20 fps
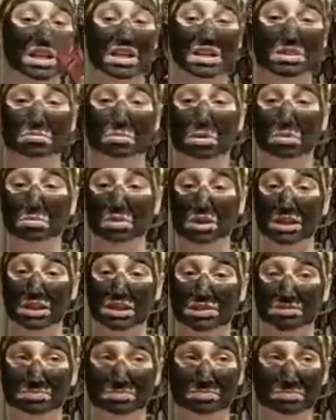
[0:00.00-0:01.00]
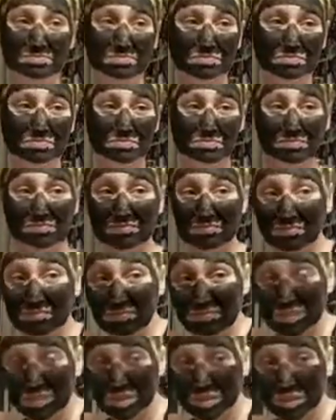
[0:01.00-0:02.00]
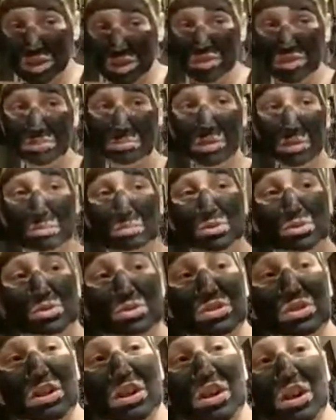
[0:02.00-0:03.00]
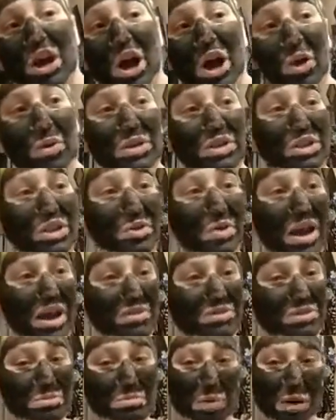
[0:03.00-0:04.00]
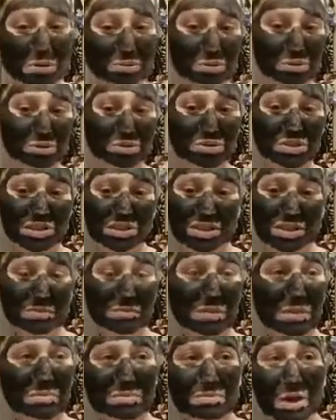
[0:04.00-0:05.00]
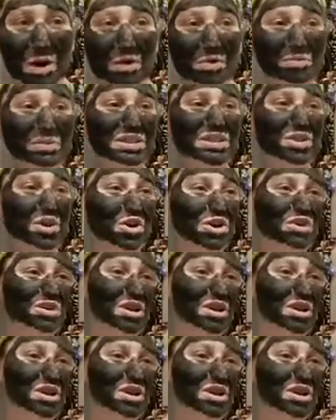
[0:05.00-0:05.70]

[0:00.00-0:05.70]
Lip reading: It's bubbly. Do I have any bubbles? Oh, I do have some bubbles. Maybe my armpits are